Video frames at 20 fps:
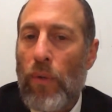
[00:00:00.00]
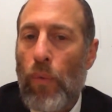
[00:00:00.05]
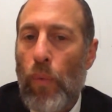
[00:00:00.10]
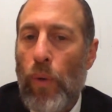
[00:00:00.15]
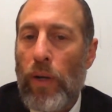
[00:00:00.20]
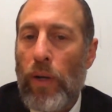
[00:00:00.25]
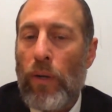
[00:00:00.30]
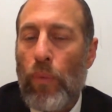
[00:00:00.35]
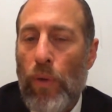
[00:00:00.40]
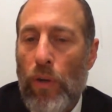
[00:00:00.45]

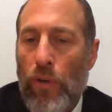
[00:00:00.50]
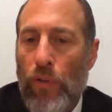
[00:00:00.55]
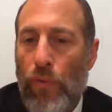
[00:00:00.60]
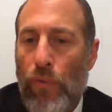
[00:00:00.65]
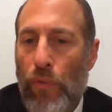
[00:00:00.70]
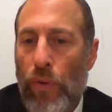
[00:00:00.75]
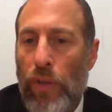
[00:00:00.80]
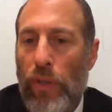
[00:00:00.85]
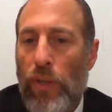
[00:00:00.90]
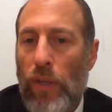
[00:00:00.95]
winter, where it's
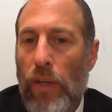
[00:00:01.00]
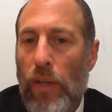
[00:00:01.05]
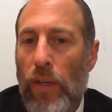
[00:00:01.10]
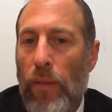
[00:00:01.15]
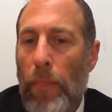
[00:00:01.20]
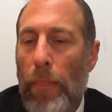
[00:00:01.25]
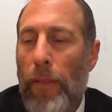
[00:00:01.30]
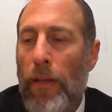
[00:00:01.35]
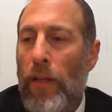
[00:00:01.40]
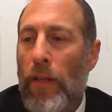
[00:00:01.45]
freezing,
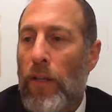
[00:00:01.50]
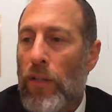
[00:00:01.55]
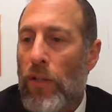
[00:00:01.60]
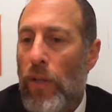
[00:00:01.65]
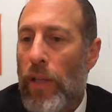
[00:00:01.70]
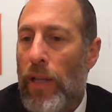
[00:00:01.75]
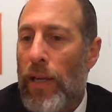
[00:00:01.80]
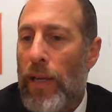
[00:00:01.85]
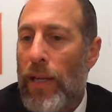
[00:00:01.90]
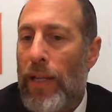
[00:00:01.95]
so
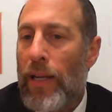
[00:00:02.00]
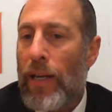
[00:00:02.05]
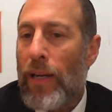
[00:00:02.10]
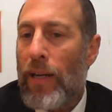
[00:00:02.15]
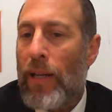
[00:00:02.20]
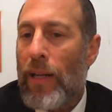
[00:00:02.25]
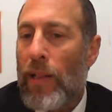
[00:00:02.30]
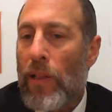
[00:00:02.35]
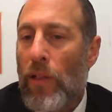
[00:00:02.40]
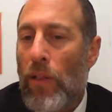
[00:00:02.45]
they
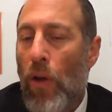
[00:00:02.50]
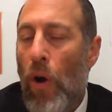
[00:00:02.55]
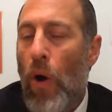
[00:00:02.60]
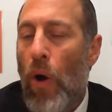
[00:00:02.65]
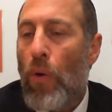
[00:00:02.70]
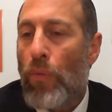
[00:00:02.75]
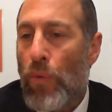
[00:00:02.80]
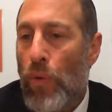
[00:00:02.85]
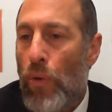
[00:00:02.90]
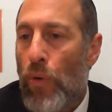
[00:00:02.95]
needed
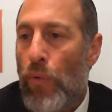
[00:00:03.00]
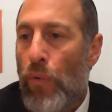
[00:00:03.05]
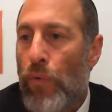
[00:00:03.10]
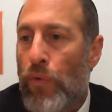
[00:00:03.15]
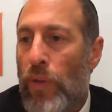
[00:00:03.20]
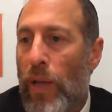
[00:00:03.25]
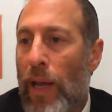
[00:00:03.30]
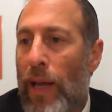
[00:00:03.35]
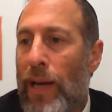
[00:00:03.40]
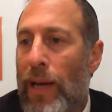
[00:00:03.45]
low
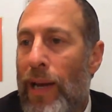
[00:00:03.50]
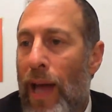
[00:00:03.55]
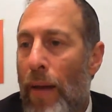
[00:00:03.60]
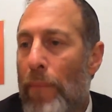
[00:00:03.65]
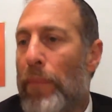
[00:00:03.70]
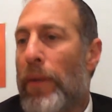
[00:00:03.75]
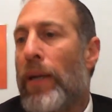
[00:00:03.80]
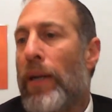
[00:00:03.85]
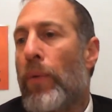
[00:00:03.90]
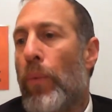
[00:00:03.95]
roofs and
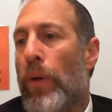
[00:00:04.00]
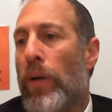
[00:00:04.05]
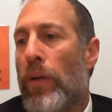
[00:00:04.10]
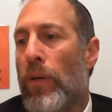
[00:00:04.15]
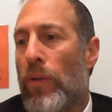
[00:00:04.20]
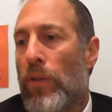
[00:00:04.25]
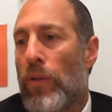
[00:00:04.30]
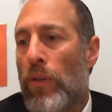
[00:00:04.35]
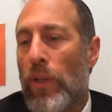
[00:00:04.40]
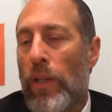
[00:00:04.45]
not many
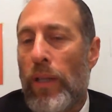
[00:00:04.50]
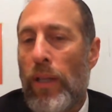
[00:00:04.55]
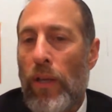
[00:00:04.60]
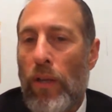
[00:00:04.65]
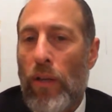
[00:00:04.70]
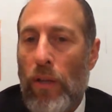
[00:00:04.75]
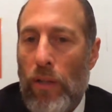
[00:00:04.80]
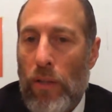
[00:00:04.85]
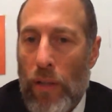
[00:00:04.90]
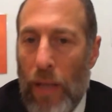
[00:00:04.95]
windows so that they
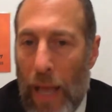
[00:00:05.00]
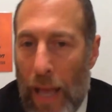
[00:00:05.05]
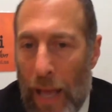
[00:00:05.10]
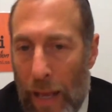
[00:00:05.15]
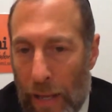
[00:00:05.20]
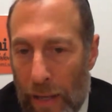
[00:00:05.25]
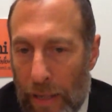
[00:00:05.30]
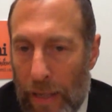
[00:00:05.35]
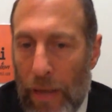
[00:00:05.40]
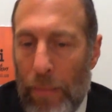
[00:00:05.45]
could
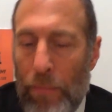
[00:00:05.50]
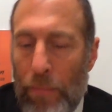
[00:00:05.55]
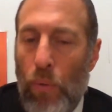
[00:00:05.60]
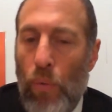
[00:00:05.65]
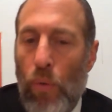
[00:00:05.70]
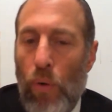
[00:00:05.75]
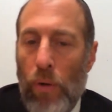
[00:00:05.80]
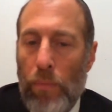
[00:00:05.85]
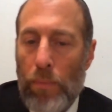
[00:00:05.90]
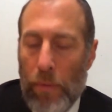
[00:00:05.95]
keep the
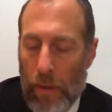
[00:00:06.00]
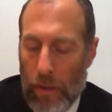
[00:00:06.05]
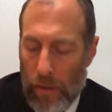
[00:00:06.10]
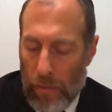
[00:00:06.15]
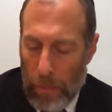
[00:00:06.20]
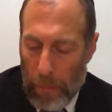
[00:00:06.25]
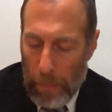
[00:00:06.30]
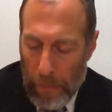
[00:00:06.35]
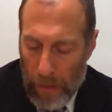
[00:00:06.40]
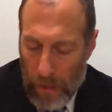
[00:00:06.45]
warmth in.
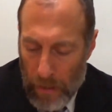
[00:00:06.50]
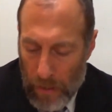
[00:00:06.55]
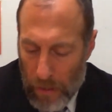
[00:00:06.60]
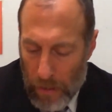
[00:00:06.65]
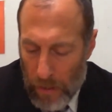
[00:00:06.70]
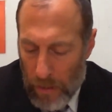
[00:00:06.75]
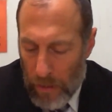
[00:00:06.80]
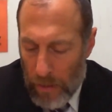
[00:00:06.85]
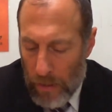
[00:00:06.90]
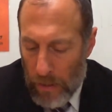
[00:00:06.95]

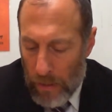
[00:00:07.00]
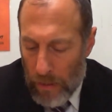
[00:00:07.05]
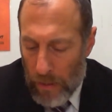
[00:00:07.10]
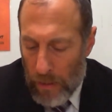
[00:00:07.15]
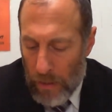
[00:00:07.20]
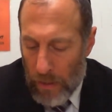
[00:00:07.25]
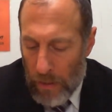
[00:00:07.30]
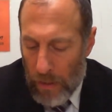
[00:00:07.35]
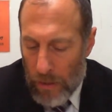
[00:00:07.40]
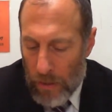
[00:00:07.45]

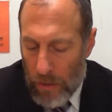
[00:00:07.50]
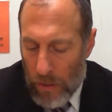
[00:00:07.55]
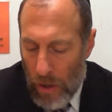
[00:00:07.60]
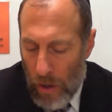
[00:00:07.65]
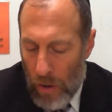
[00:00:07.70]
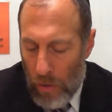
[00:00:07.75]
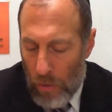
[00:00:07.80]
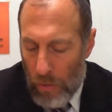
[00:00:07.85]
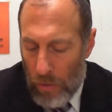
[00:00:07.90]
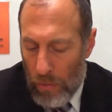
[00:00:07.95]

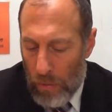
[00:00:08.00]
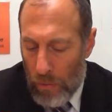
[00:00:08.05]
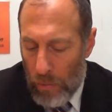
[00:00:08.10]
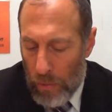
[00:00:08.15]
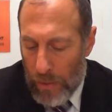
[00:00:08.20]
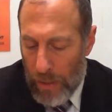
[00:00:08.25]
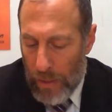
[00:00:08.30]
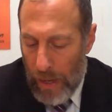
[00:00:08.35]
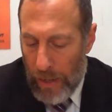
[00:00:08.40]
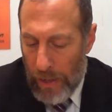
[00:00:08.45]
So
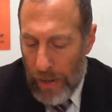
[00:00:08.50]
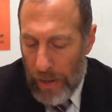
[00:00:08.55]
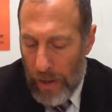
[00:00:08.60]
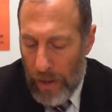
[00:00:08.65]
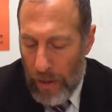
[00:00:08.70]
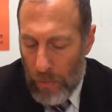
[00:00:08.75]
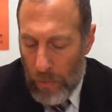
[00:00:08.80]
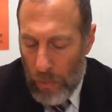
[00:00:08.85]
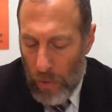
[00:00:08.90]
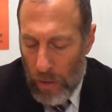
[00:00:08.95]
what they
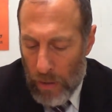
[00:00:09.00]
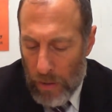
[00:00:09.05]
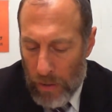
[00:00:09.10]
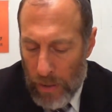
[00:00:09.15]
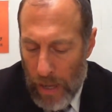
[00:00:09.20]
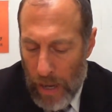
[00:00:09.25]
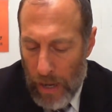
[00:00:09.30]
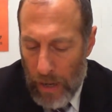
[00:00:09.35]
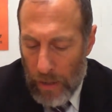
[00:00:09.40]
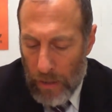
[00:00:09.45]
did was
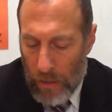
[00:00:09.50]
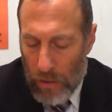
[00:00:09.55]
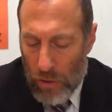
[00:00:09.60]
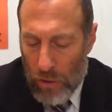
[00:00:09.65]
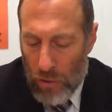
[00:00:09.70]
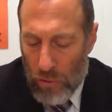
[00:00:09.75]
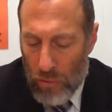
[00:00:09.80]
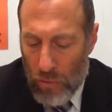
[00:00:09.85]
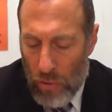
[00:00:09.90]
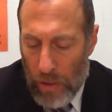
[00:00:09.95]
they
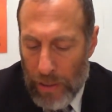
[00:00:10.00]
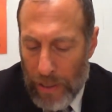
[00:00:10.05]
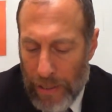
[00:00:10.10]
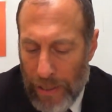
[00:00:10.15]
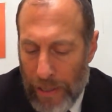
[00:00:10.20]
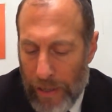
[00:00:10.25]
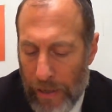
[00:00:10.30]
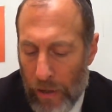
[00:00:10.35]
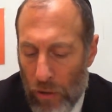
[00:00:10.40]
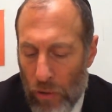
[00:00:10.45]

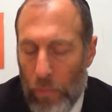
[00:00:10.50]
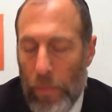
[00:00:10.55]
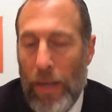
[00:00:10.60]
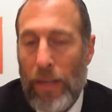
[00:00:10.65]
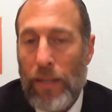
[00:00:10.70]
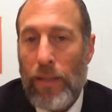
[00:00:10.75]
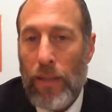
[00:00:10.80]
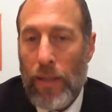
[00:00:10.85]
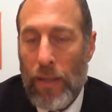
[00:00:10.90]
needed a new Beit